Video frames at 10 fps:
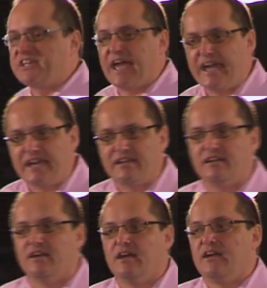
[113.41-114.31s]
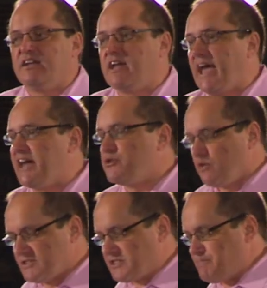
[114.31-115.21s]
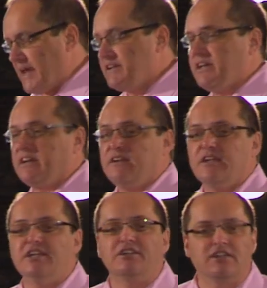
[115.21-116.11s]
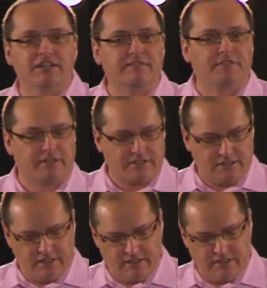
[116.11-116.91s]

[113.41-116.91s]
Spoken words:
gain in annual spending in Cleveland.